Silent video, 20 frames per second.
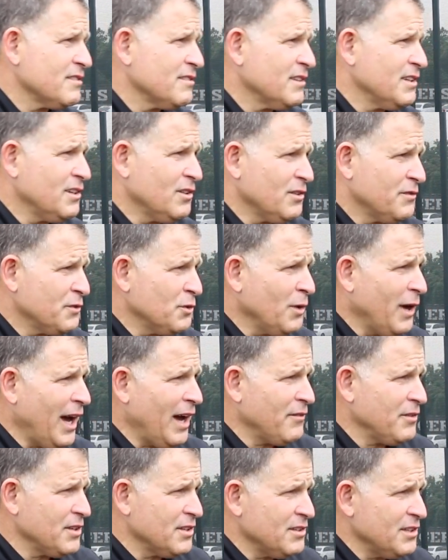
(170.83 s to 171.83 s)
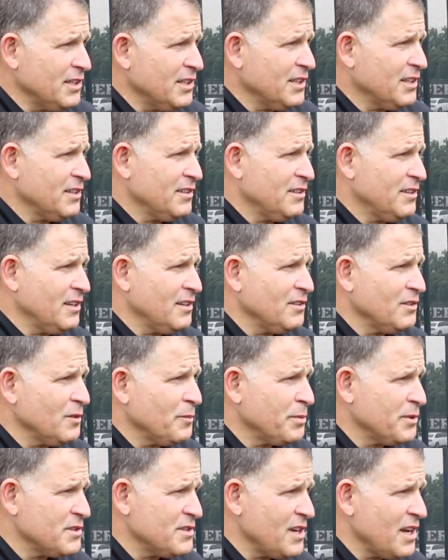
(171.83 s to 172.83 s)
You know, if you have it, you need to continue to
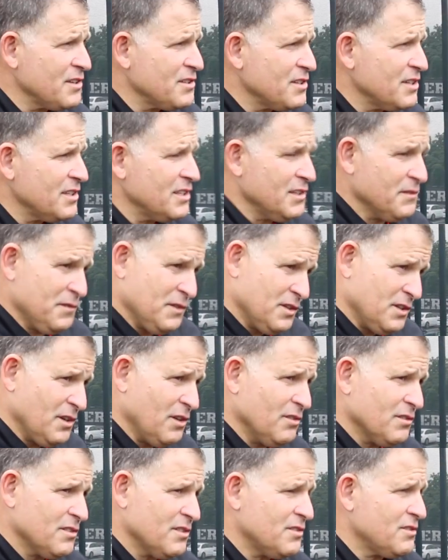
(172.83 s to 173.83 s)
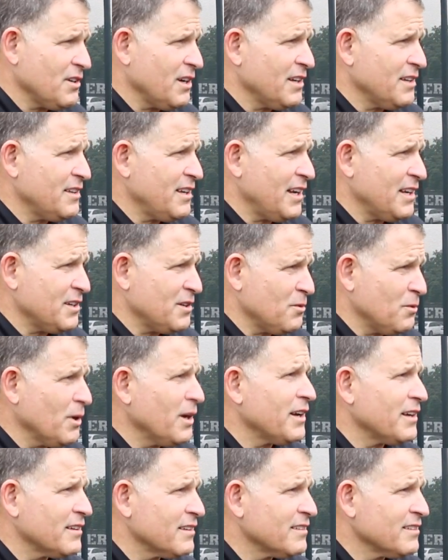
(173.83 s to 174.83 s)
possess it. And if you don't, you're trying to take it away.